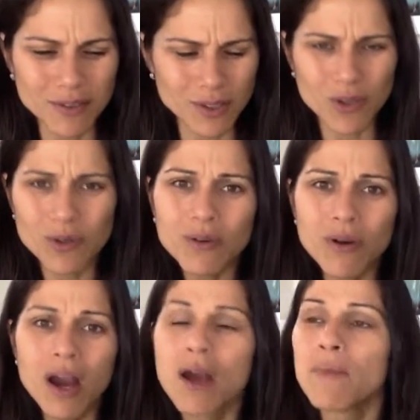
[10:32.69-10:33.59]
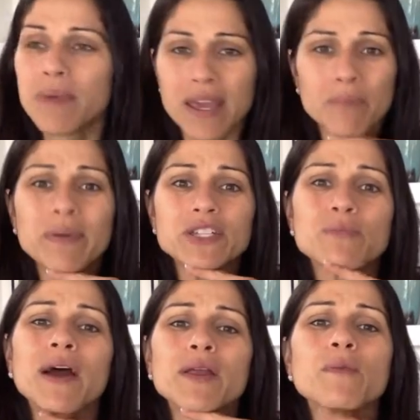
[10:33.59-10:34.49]
So you be a
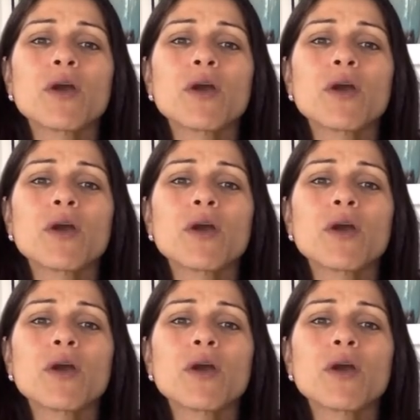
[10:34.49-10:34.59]
Beachbody